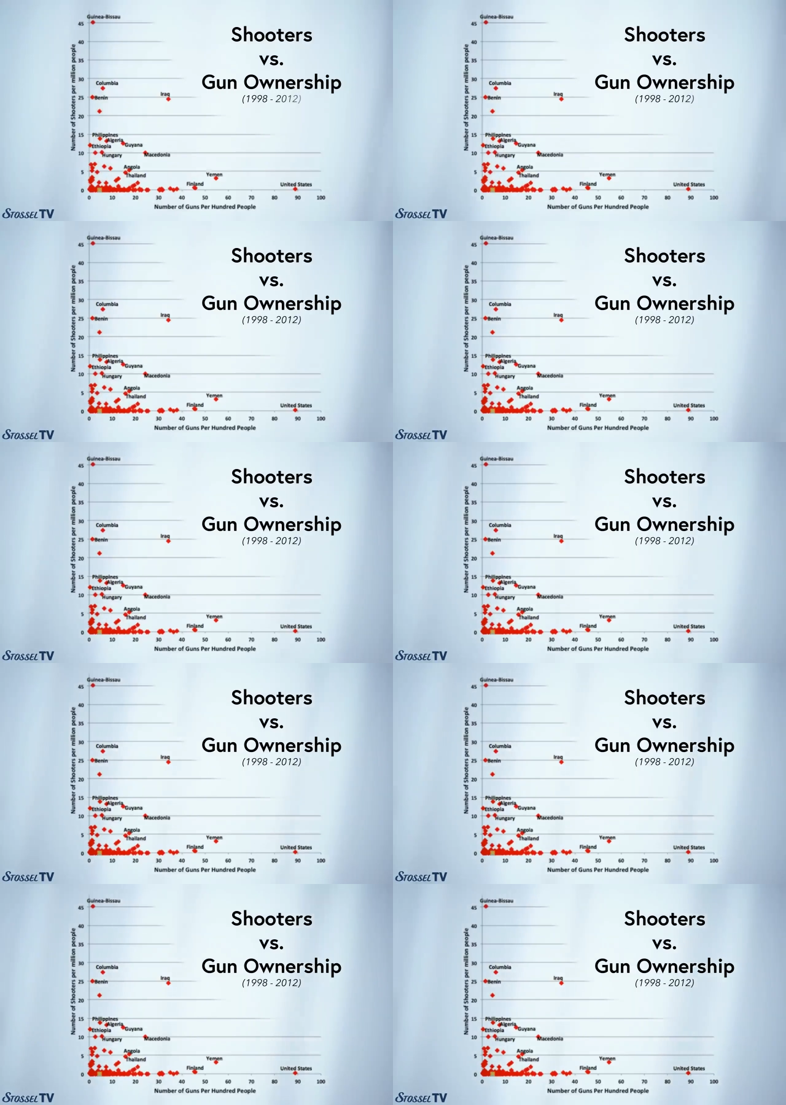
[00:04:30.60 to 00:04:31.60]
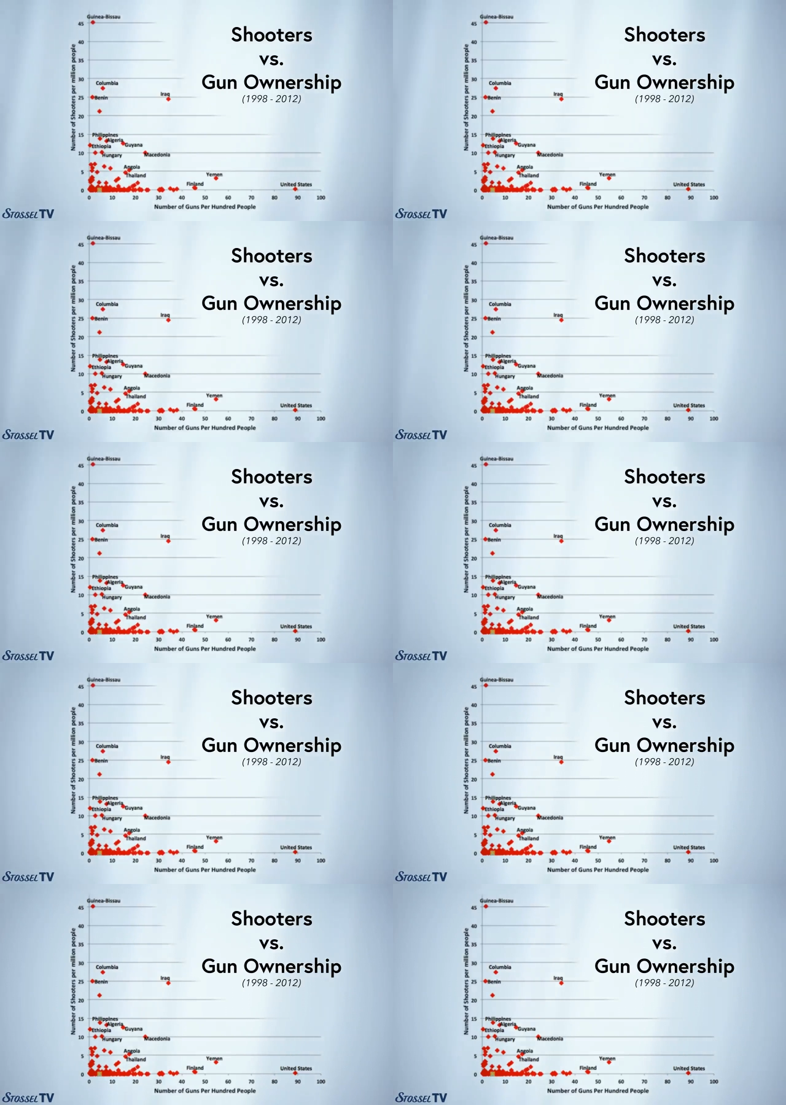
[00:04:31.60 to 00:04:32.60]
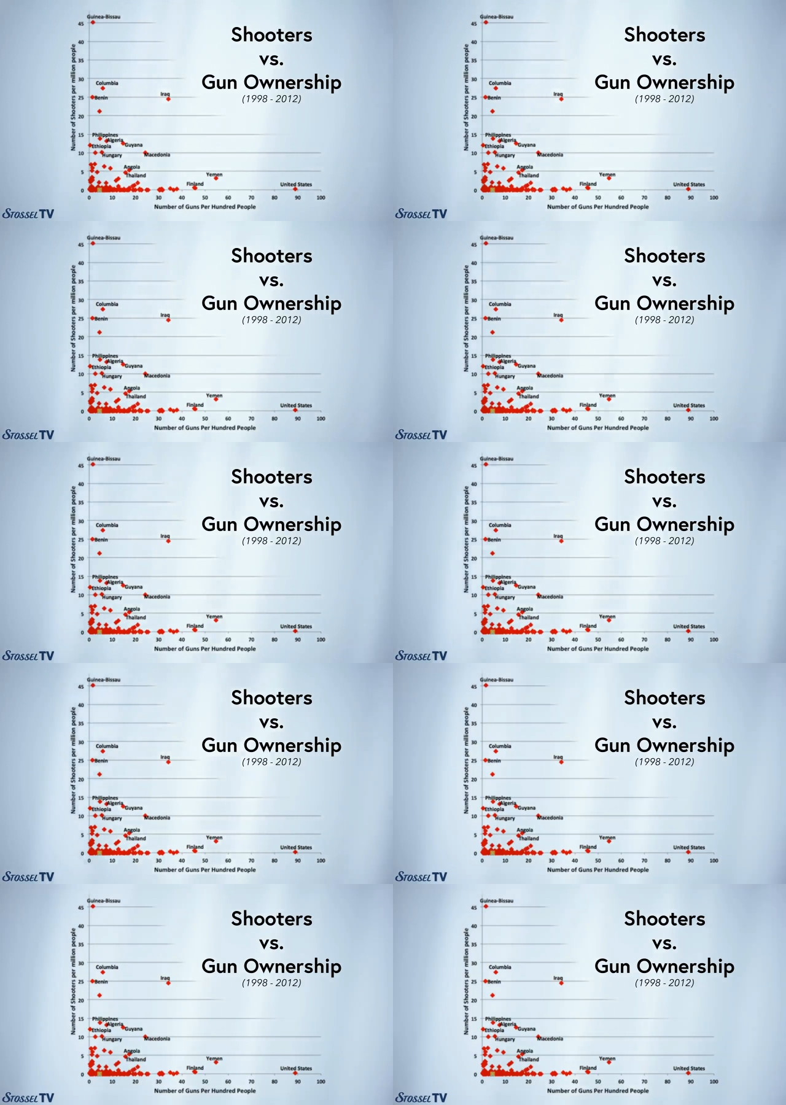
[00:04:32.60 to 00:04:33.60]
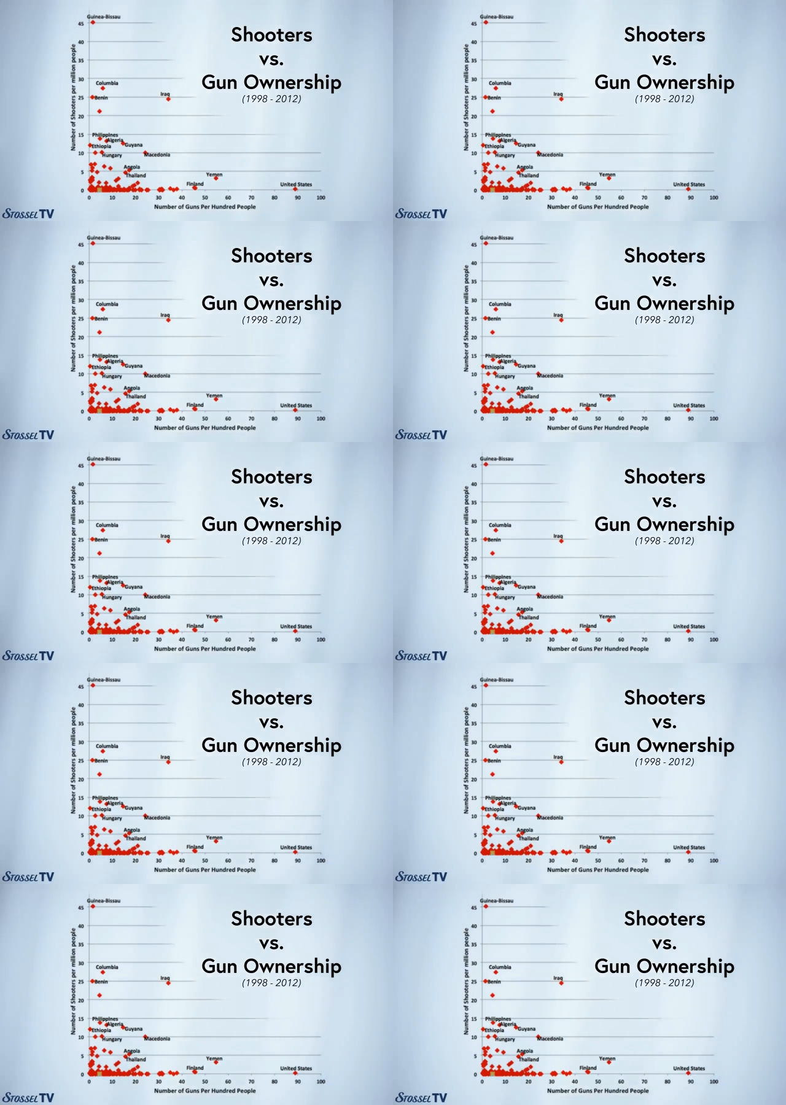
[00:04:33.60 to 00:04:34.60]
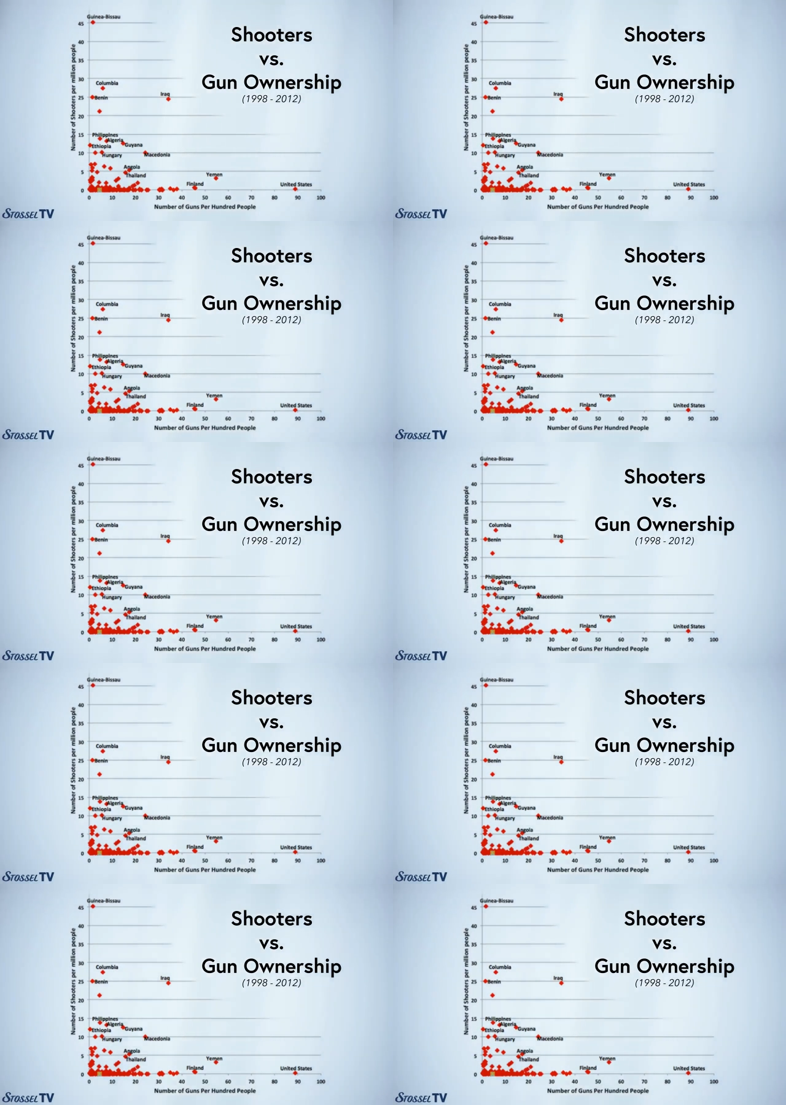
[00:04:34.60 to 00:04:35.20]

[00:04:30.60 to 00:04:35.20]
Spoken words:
[unreadable: no face in view]